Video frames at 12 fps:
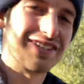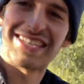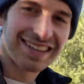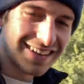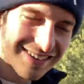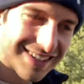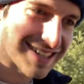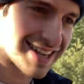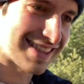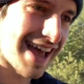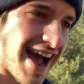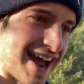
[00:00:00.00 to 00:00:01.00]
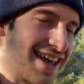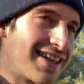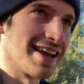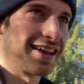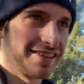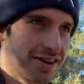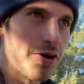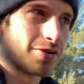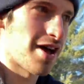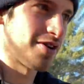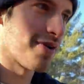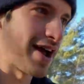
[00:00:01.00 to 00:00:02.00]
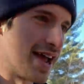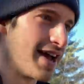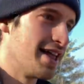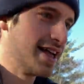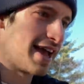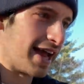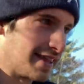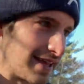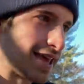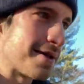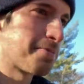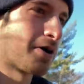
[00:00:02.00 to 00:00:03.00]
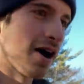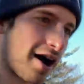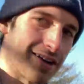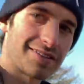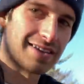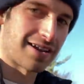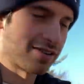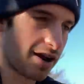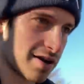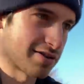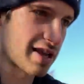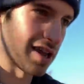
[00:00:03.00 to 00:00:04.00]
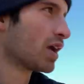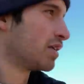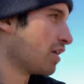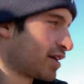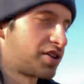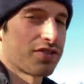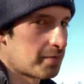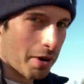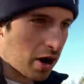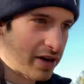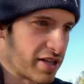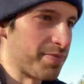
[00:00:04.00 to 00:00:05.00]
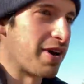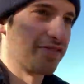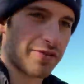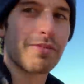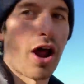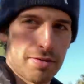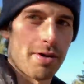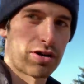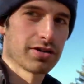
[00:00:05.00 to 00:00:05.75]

It's like little things like that that go a long way and they keep us and our dogs safe, not just from parties, but from dog parts.